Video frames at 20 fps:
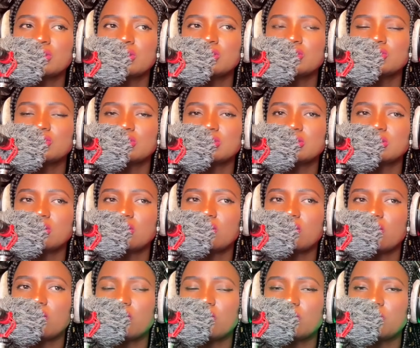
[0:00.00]
just a
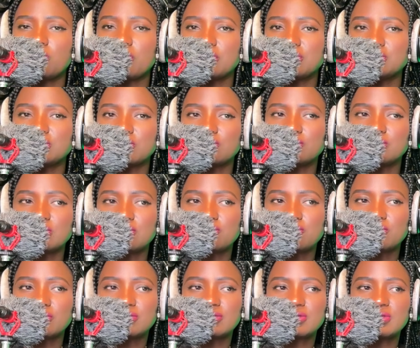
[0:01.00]
whole bunch of
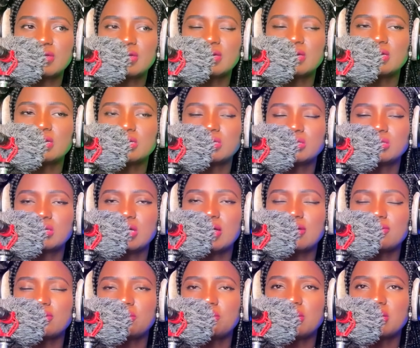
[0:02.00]
different things,
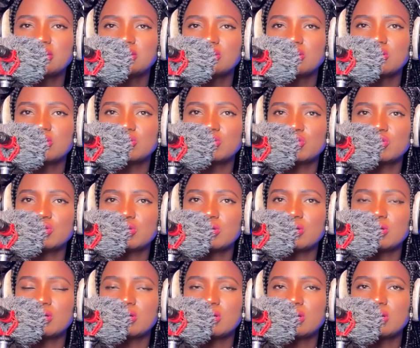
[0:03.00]
and the message
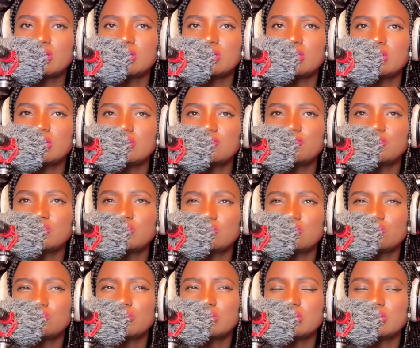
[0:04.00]
leaves
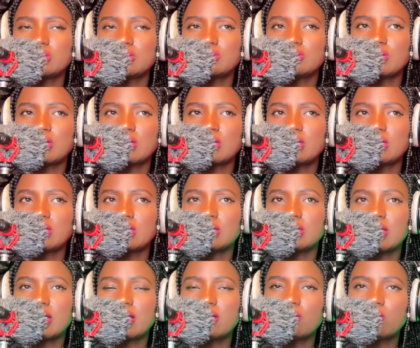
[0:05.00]
you really thinking,
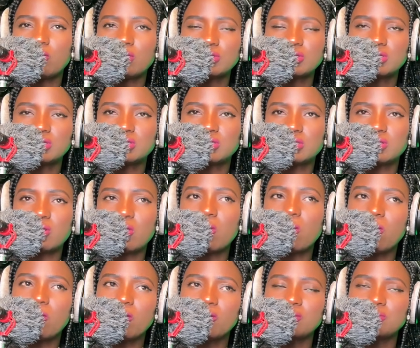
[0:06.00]
like, what does it
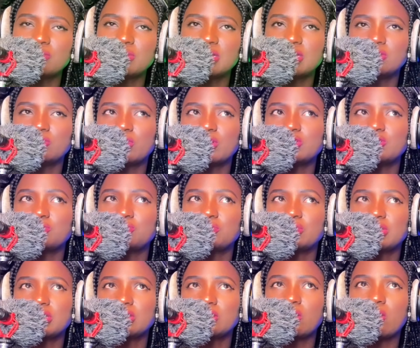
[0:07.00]
all mean when you
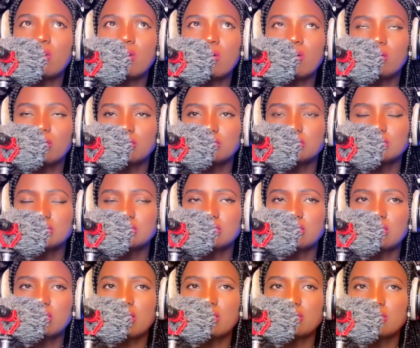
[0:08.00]
put it all
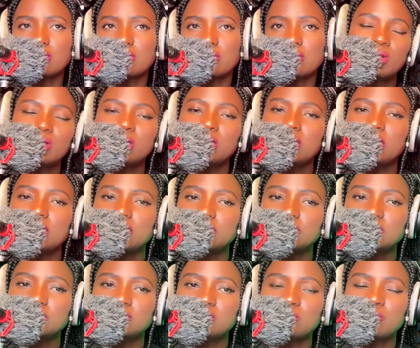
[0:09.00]
together?
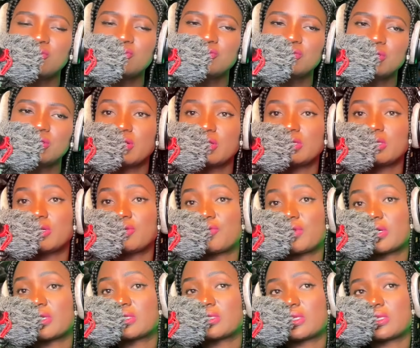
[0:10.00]
And some of the
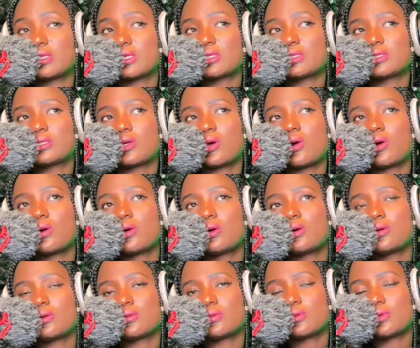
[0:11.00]
lyrics in the song
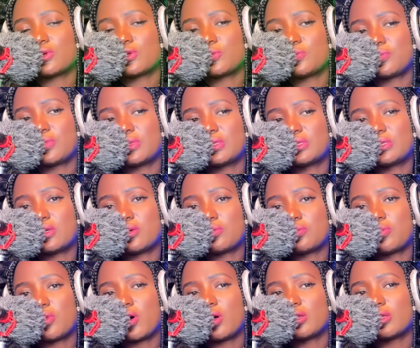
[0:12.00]
could be
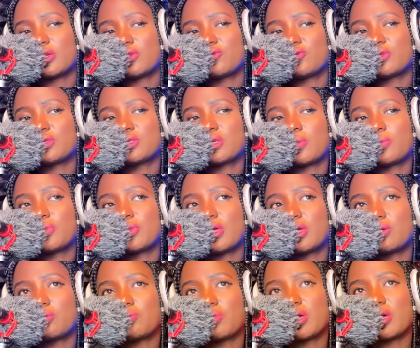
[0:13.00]
symbolic for
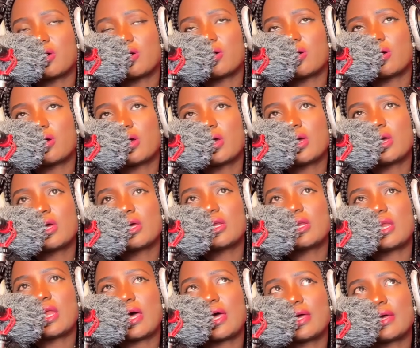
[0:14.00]
something bigger,
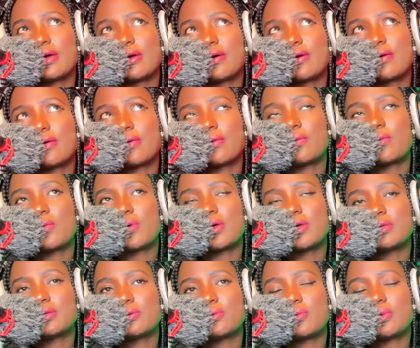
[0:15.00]
like
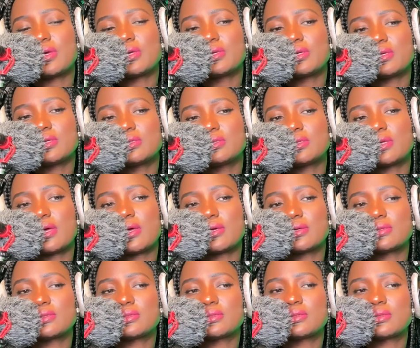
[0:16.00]
when he
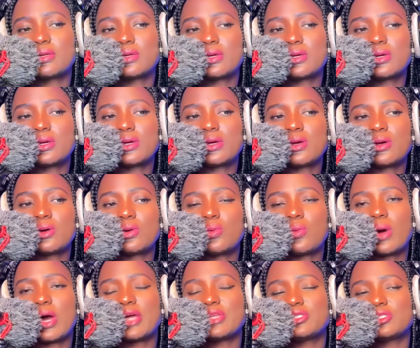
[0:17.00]
says,
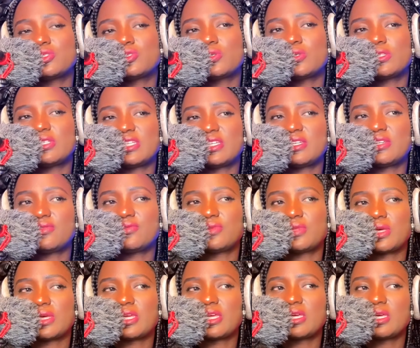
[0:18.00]
"Why did you leave
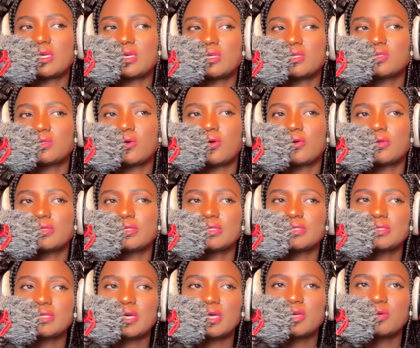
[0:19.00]
the keys on the
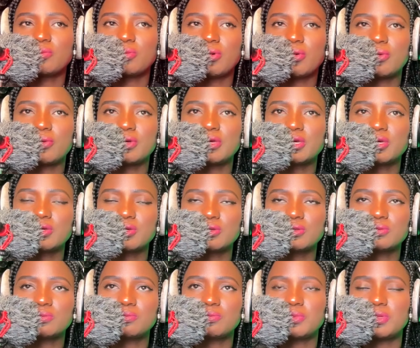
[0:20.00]
table?" It
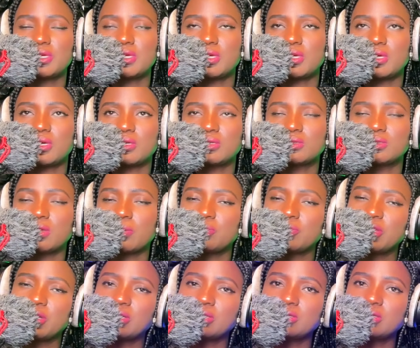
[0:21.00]
could be
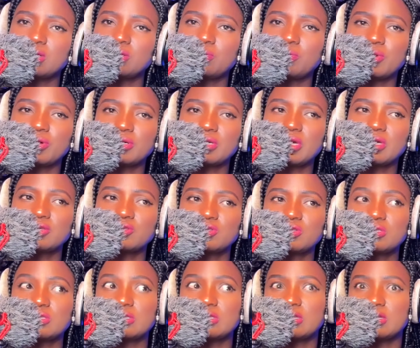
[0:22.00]
something deeper than
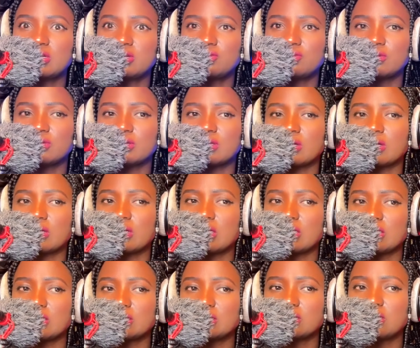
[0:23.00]
just leaving the
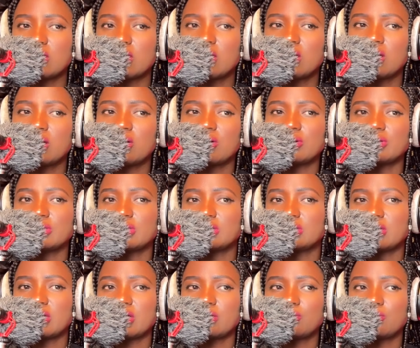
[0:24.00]
keys on the
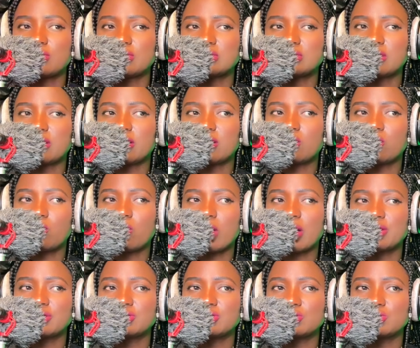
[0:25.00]
table. It's like,
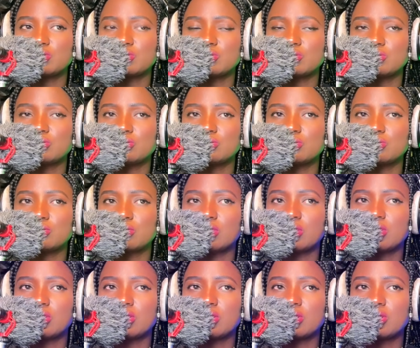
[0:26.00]
why did you
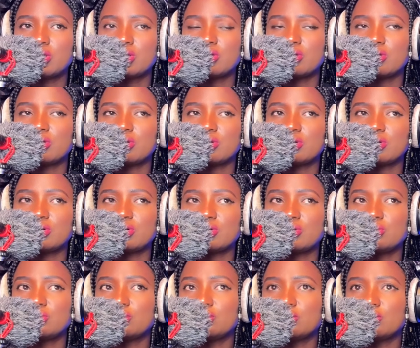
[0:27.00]

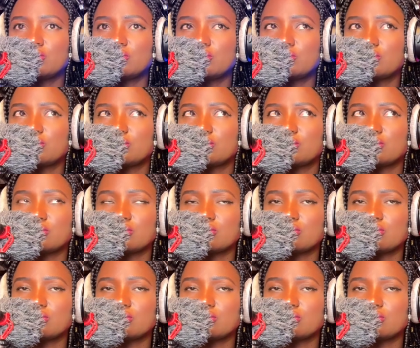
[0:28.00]
lose,